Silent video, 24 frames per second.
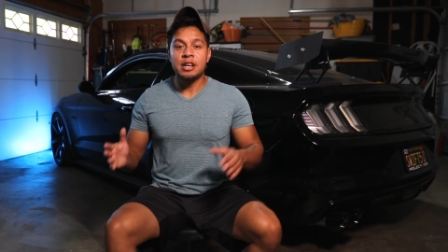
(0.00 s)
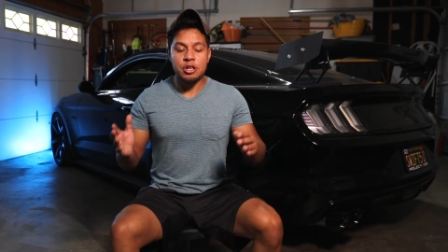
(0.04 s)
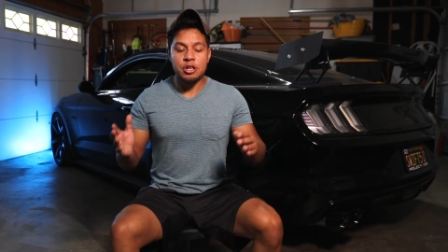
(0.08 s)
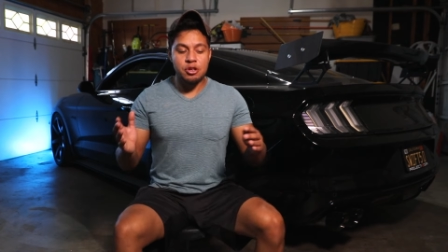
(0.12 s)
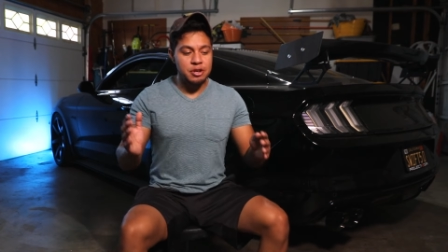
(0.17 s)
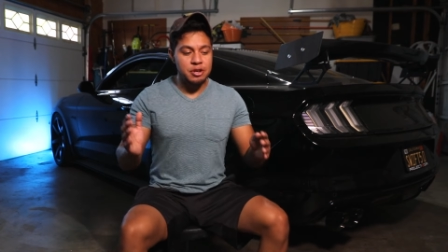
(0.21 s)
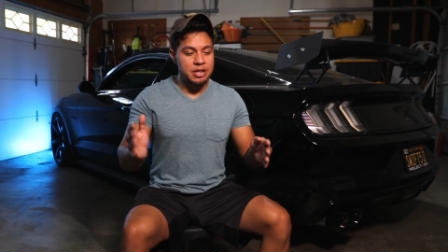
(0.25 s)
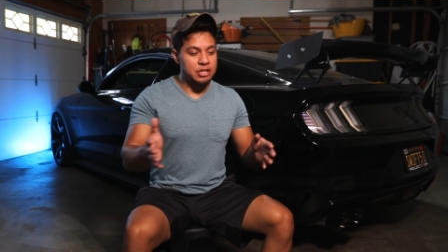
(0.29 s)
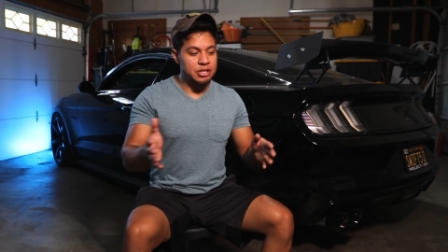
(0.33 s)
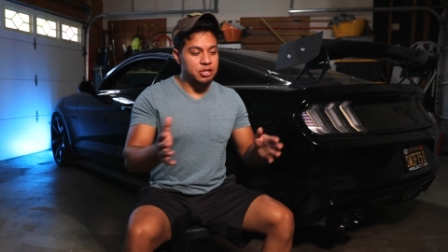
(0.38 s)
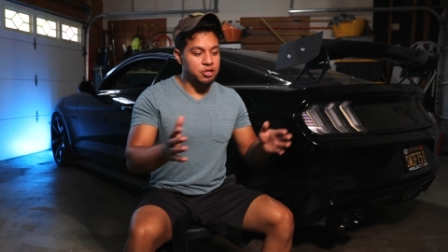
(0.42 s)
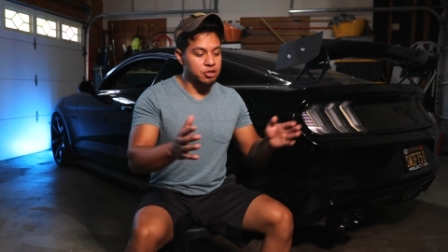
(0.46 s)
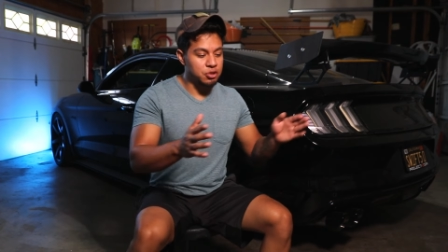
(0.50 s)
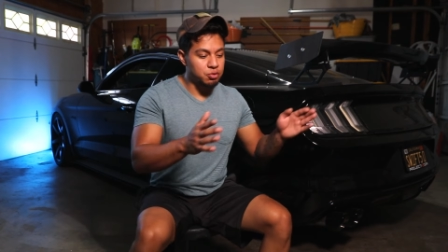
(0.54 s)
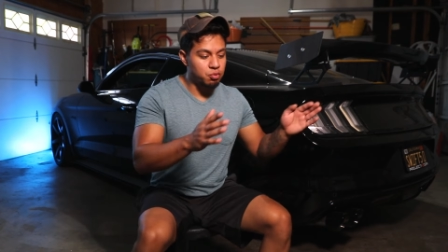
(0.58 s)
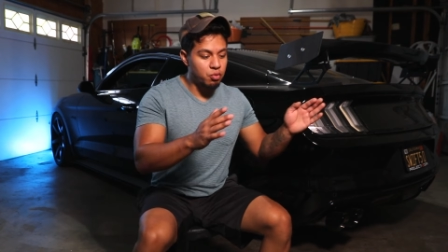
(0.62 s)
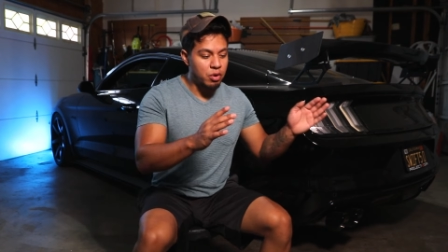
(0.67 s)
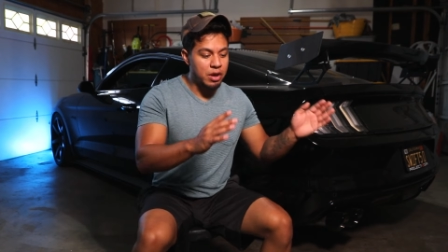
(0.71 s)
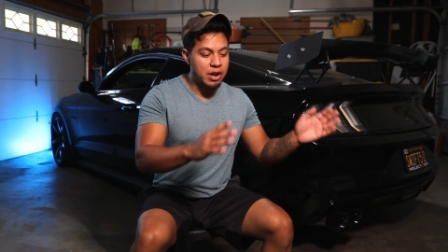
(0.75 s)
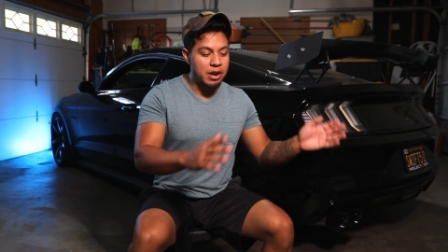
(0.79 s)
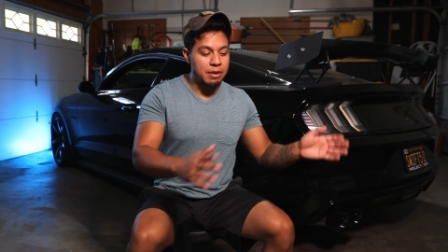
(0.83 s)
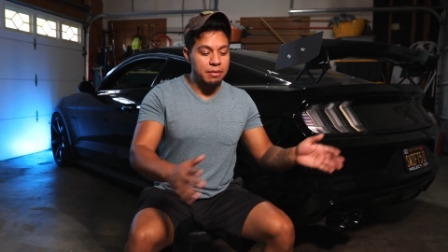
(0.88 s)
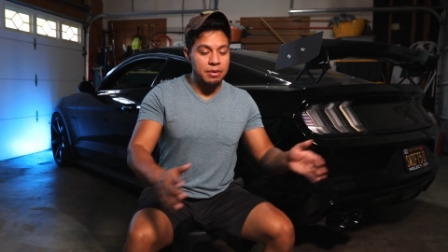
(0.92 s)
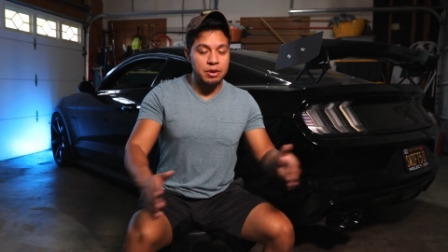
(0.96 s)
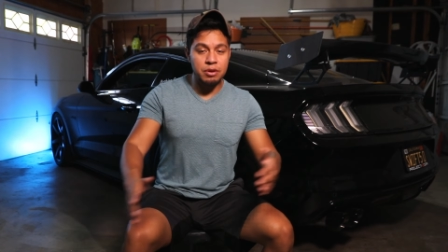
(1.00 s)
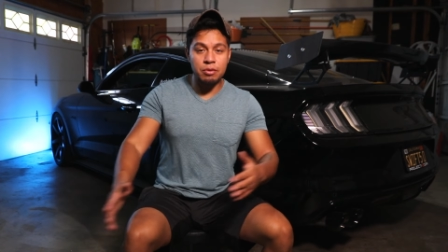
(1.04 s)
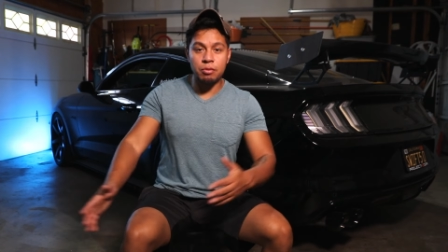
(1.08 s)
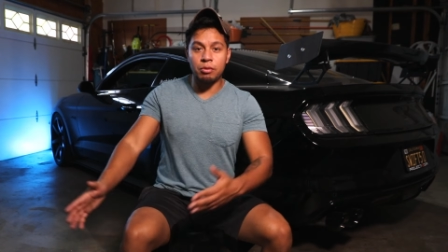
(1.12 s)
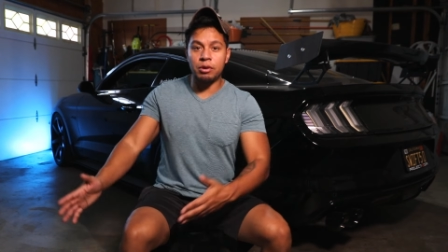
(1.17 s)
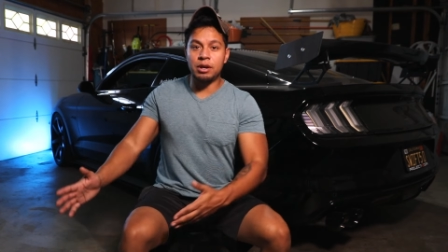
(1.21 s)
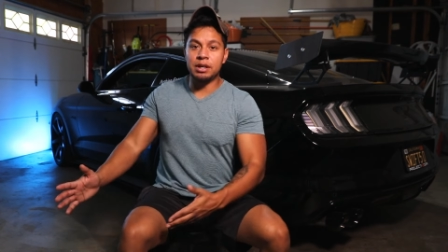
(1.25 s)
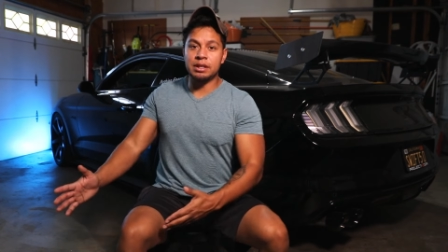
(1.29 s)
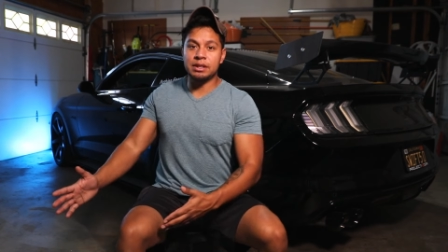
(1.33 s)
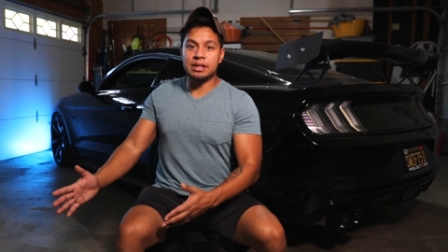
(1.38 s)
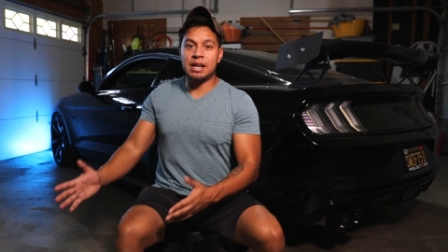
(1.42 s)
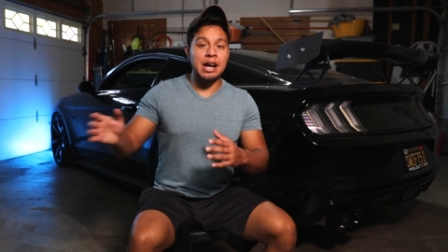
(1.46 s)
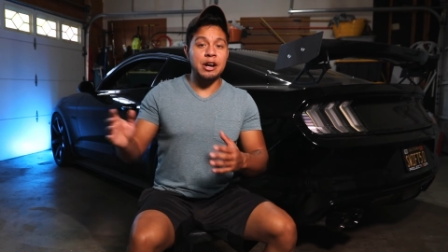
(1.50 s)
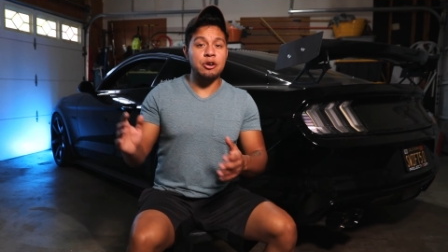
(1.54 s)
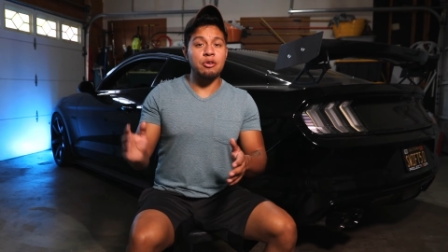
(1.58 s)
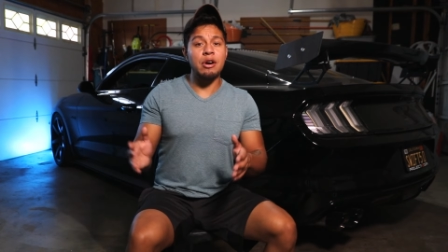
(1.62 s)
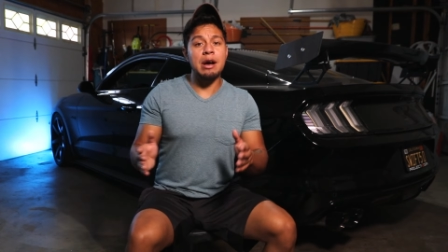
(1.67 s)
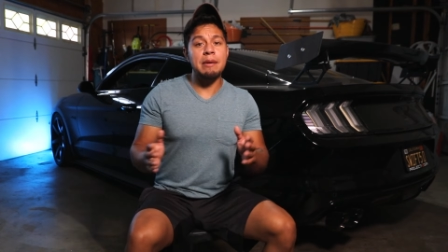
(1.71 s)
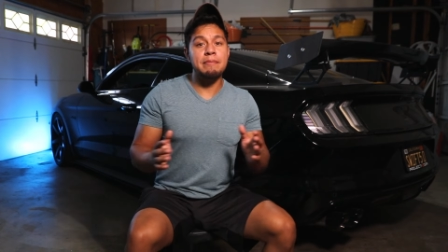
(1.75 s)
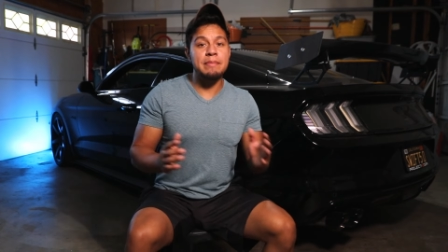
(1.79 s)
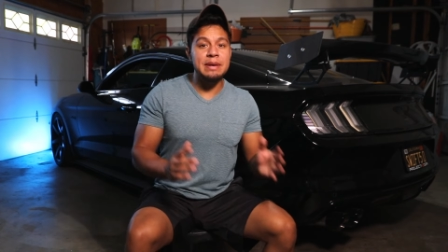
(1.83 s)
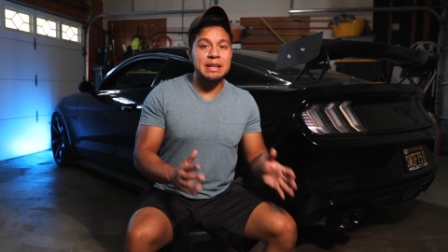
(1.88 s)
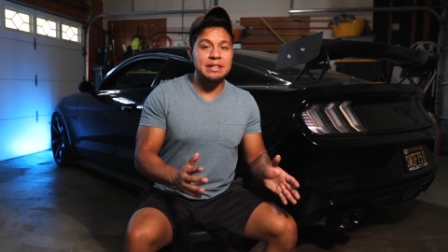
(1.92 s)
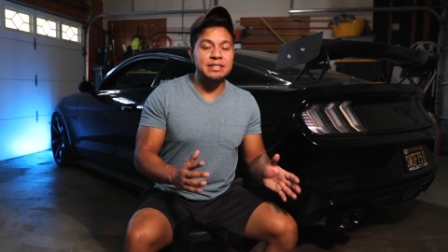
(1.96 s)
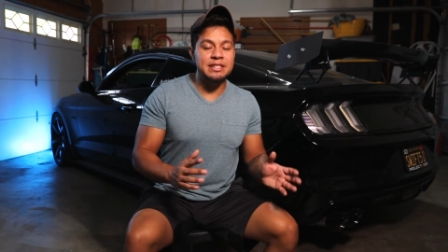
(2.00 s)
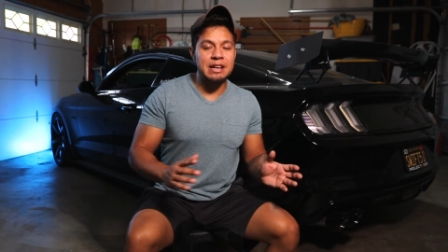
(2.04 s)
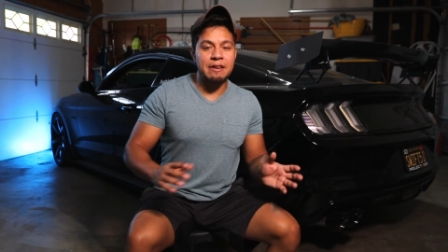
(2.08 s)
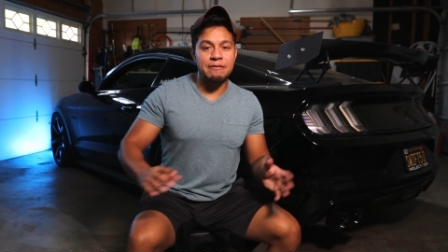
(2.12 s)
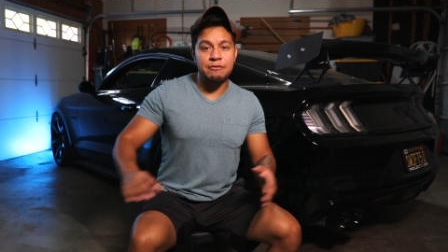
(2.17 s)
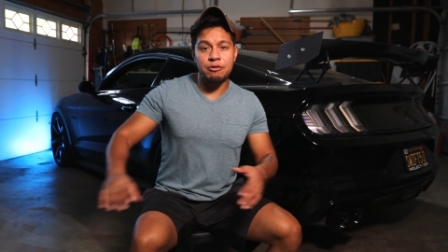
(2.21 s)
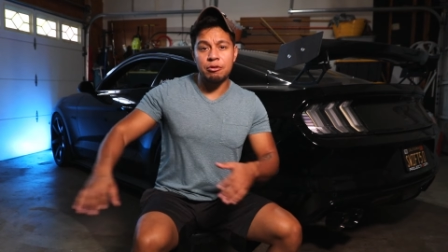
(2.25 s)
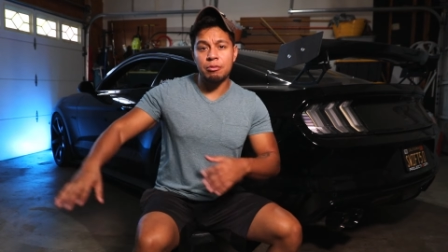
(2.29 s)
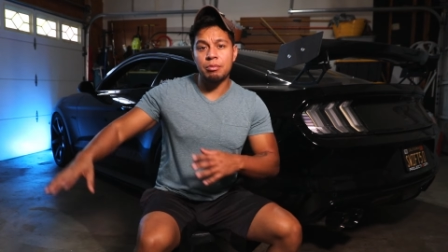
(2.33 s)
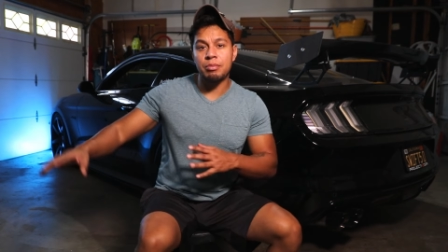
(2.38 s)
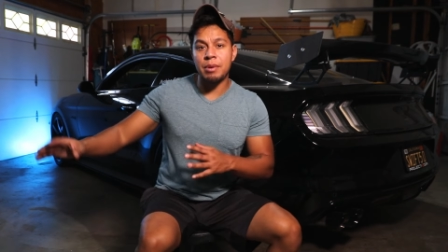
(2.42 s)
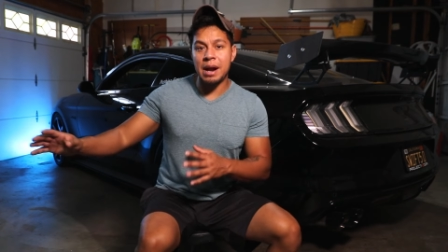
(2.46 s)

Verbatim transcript: You can choose whatever you want. I know I missed a few